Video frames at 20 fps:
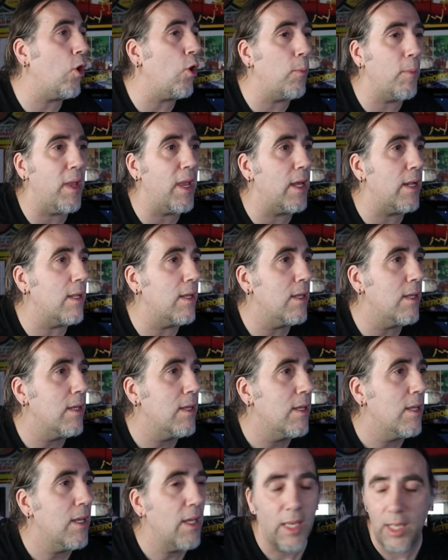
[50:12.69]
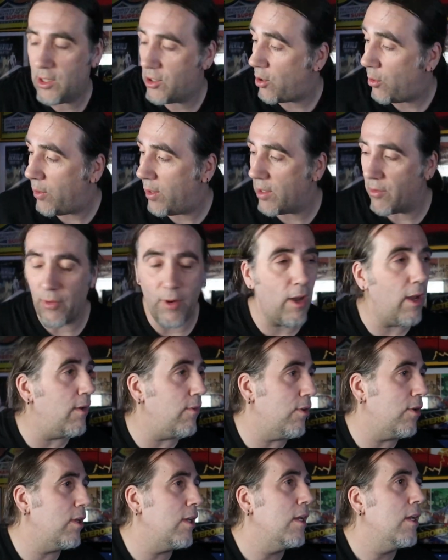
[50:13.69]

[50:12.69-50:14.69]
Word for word: Oh man, it's already five.